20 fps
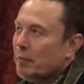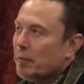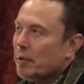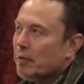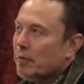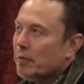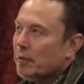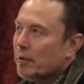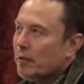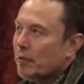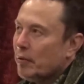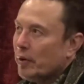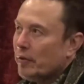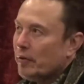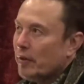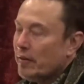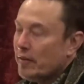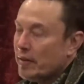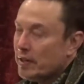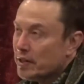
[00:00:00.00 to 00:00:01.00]
but the
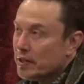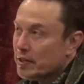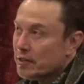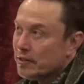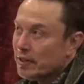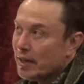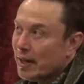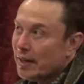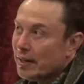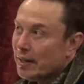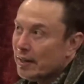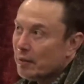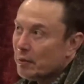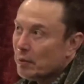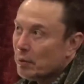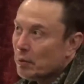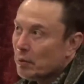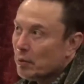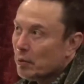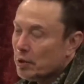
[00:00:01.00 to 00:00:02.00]
45 actually is slightly
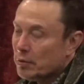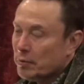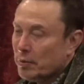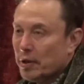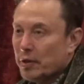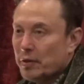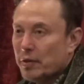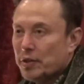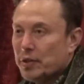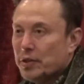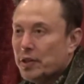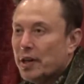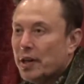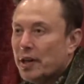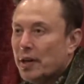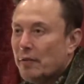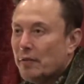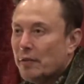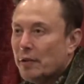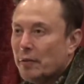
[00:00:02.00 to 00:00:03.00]
worse penetration than a
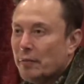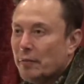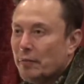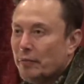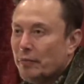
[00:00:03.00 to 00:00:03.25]
9mm.